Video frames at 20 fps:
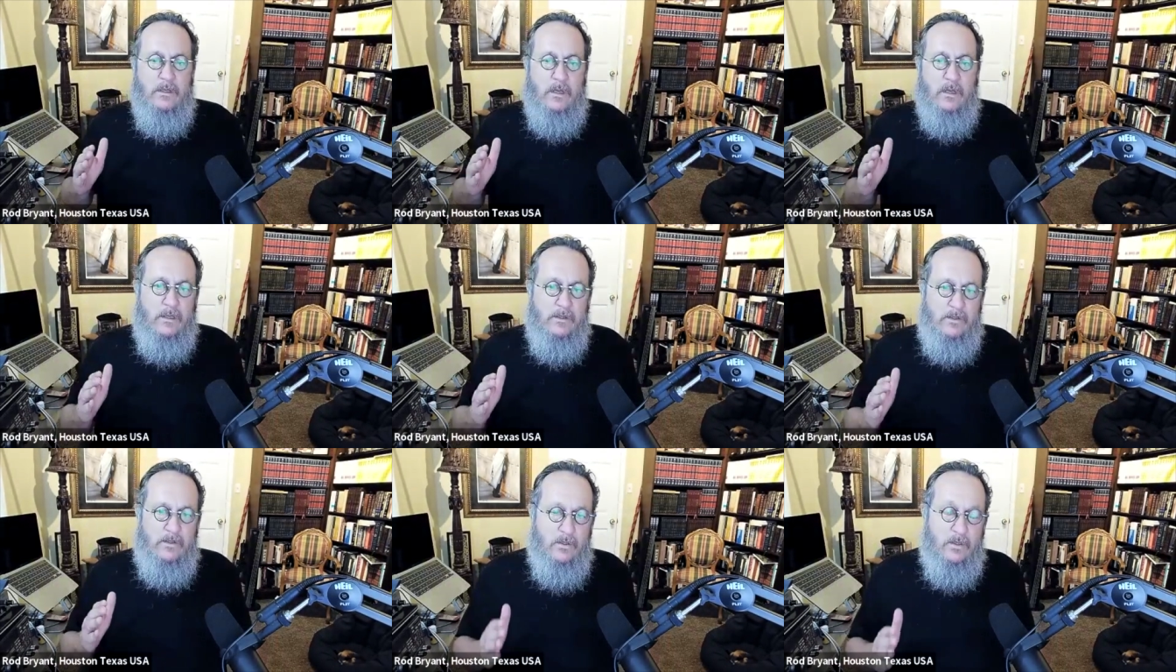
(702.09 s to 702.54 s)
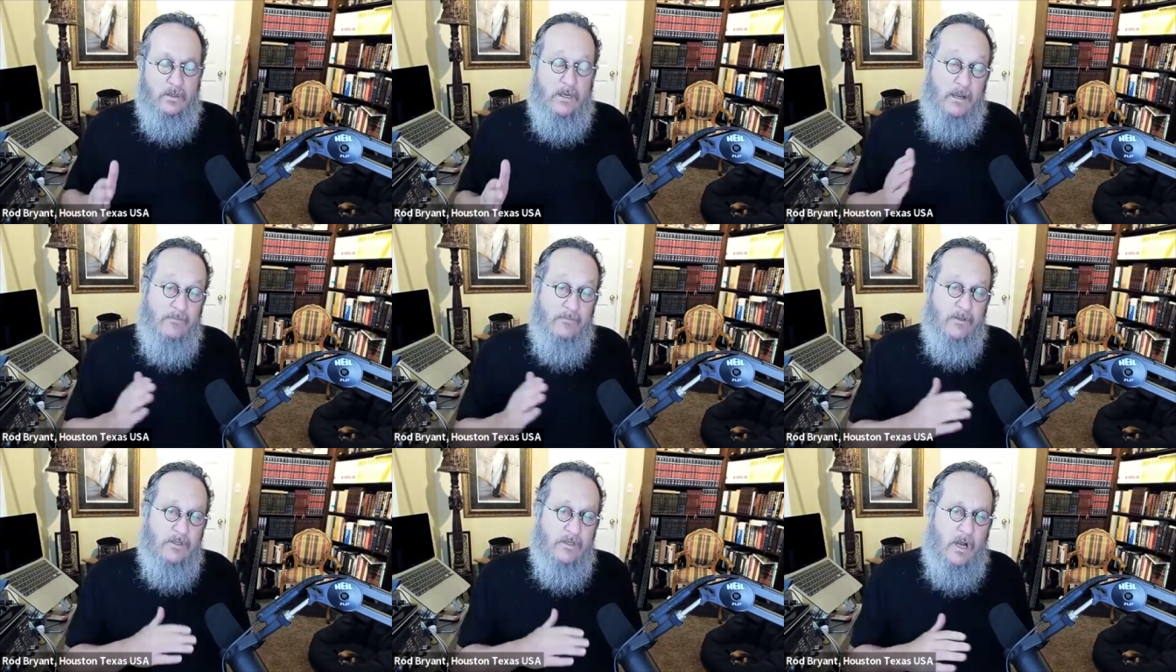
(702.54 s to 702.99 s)
unto
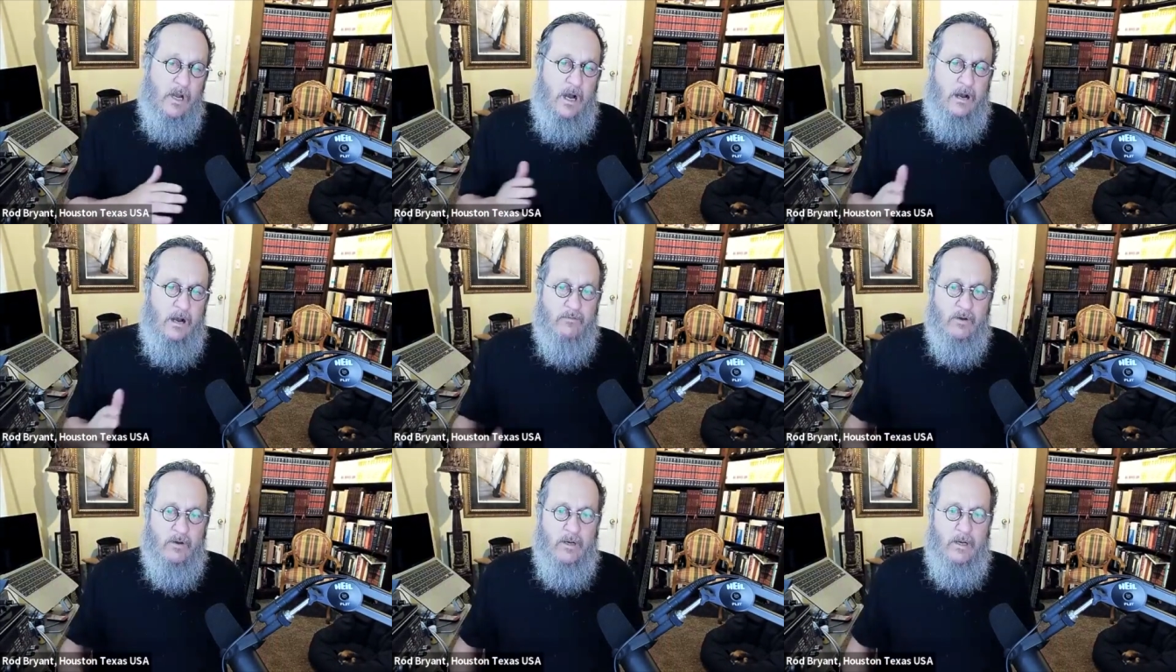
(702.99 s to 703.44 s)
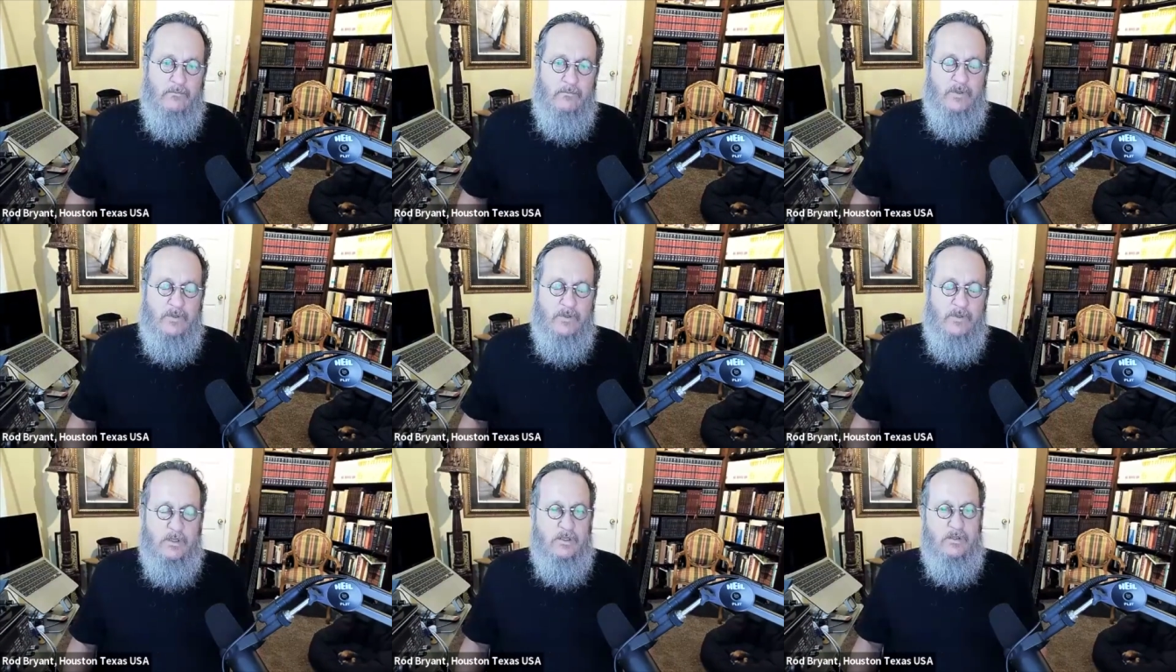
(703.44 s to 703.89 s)
gave unto Abraham.
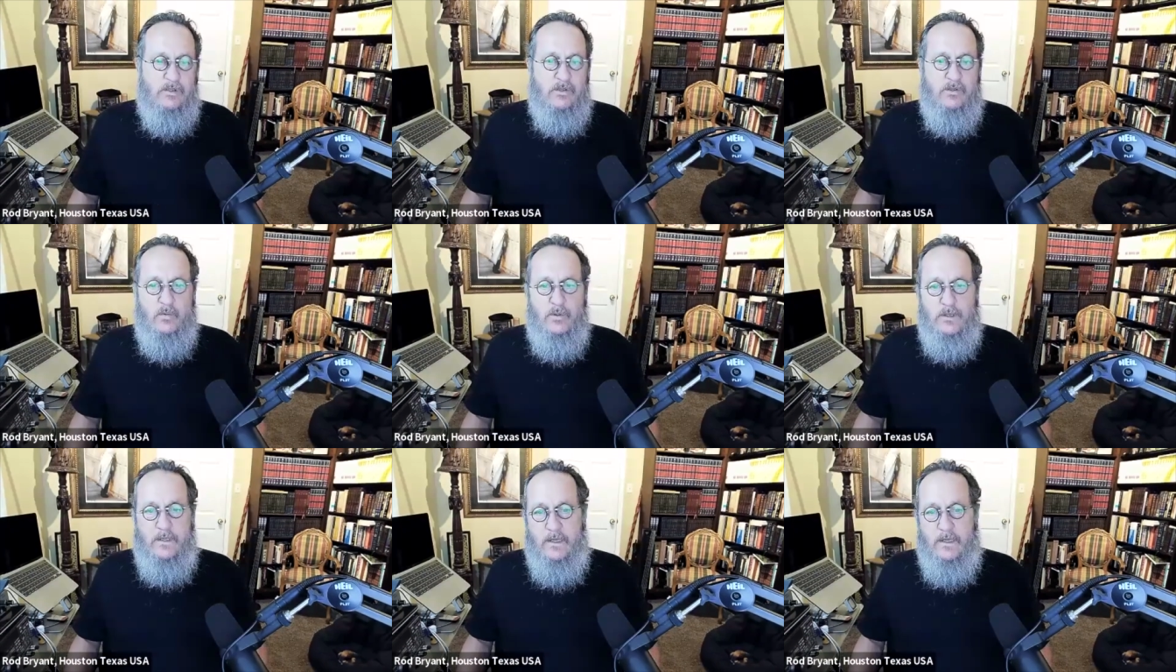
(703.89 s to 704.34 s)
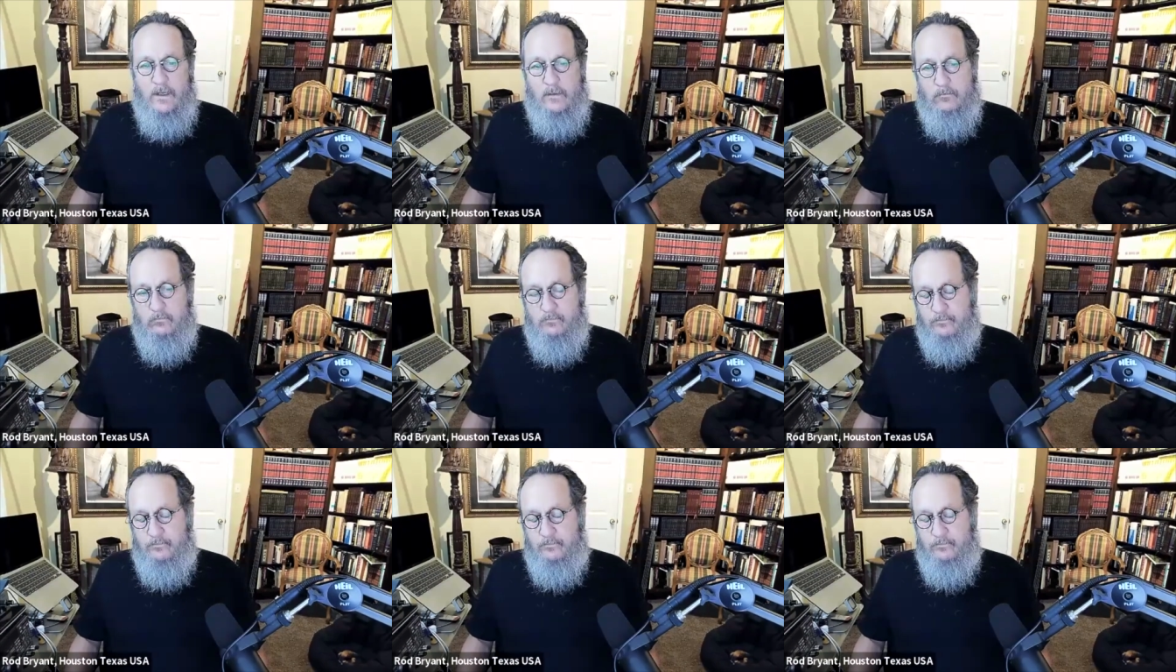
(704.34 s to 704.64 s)
Genesis 28.